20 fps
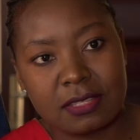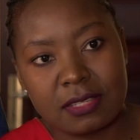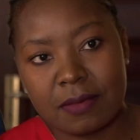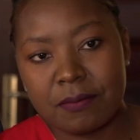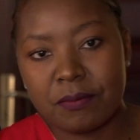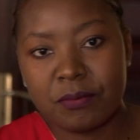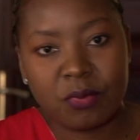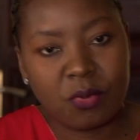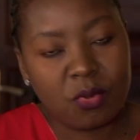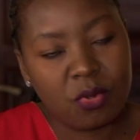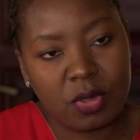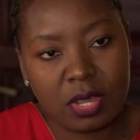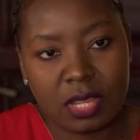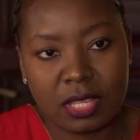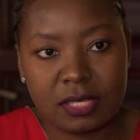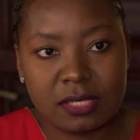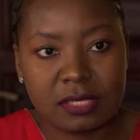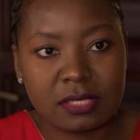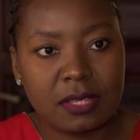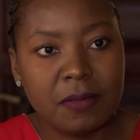some
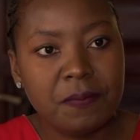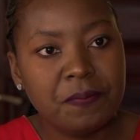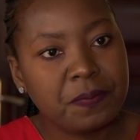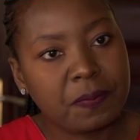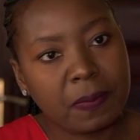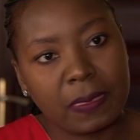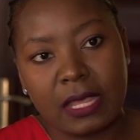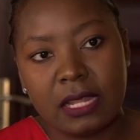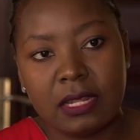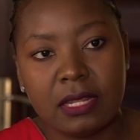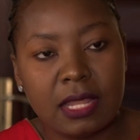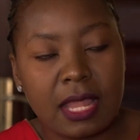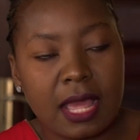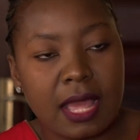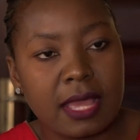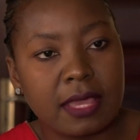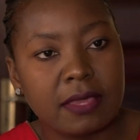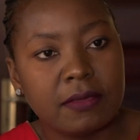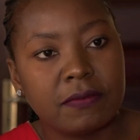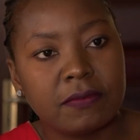point in
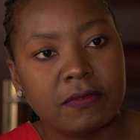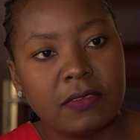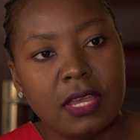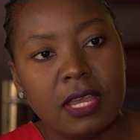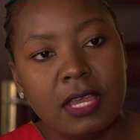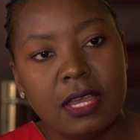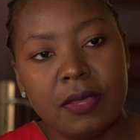life,